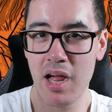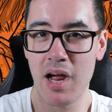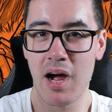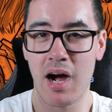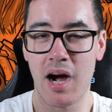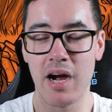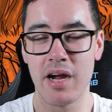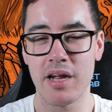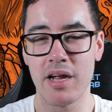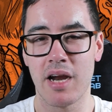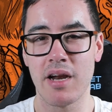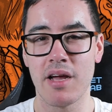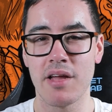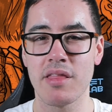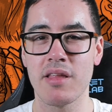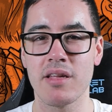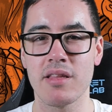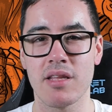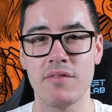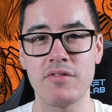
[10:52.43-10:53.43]
I
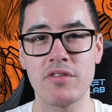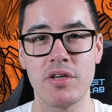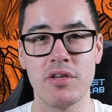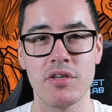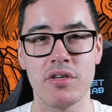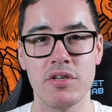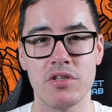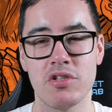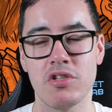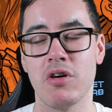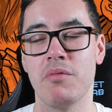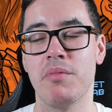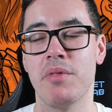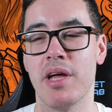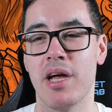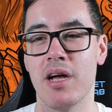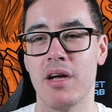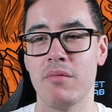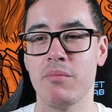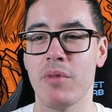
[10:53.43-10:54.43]
think they've done a good job
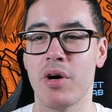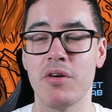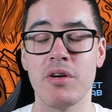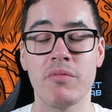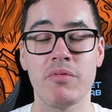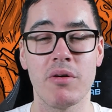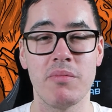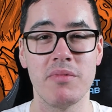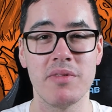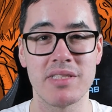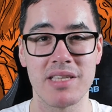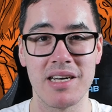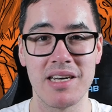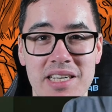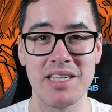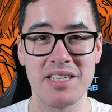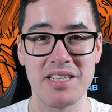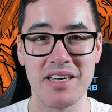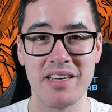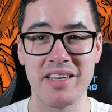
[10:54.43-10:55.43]
there. My only problem is the
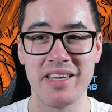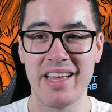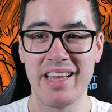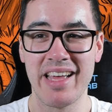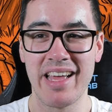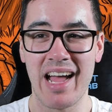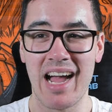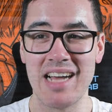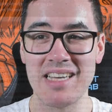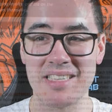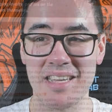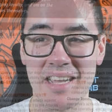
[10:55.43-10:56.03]
leader as an